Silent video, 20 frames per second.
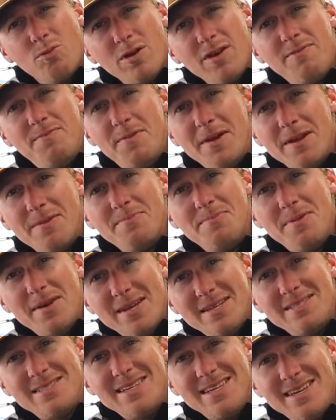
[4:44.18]
We've been
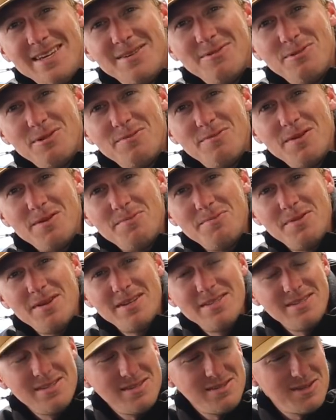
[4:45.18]

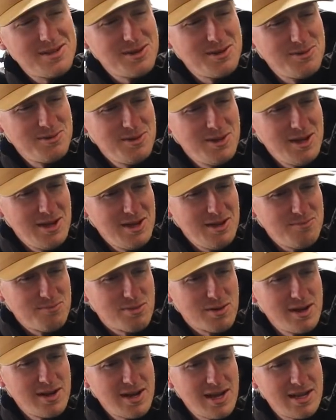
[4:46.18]
busy. So
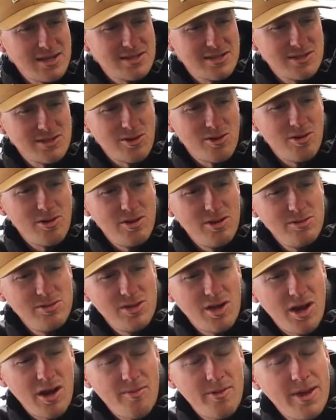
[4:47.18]
Brett actually started a new
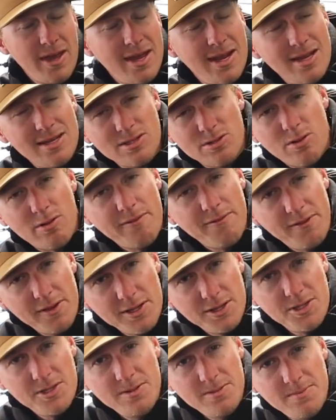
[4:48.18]
job with NSR
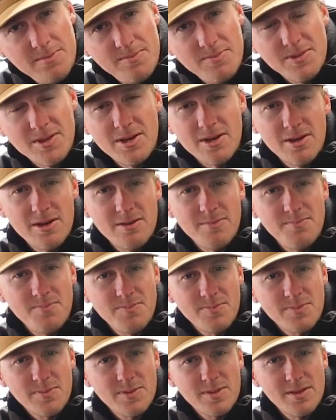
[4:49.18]
Fishing.
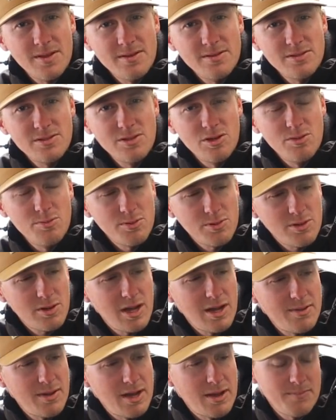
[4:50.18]

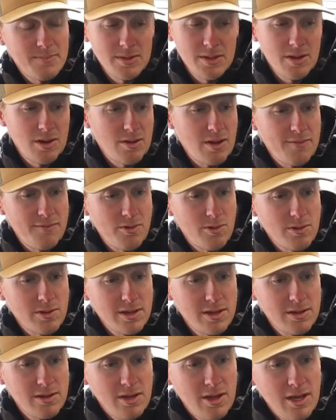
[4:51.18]
Super. You know, I've
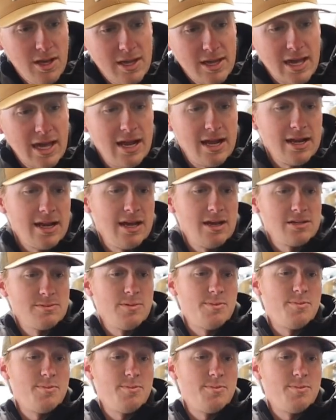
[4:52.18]
already kind of announced my